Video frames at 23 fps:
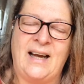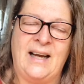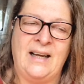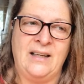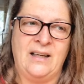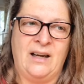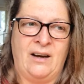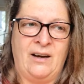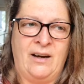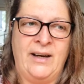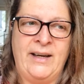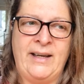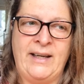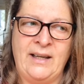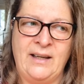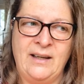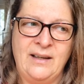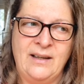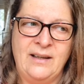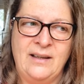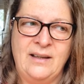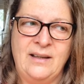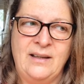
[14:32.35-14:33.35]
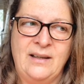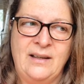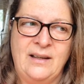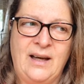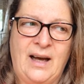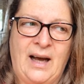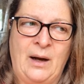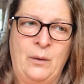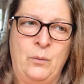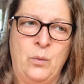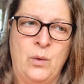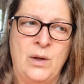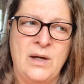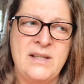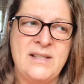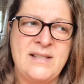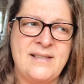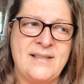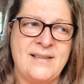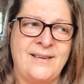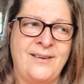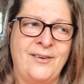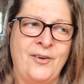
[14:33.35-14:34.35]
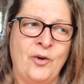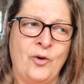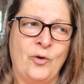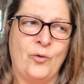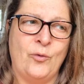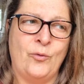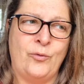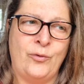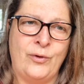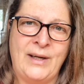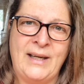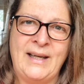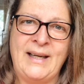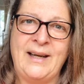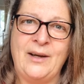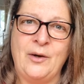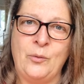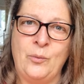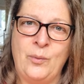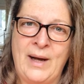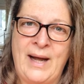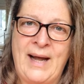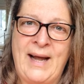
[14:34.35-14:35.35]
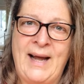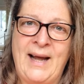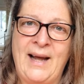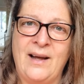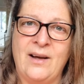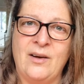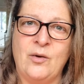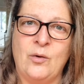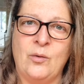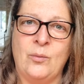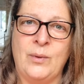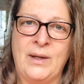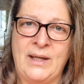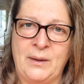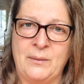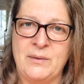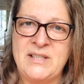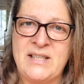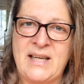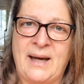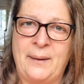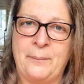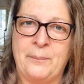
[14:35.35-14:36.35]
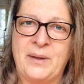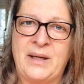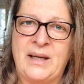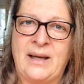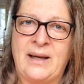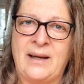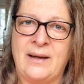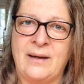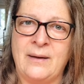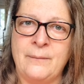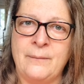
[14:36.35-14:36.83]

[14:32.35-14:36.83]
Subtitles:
And I was not really aware when it was happening.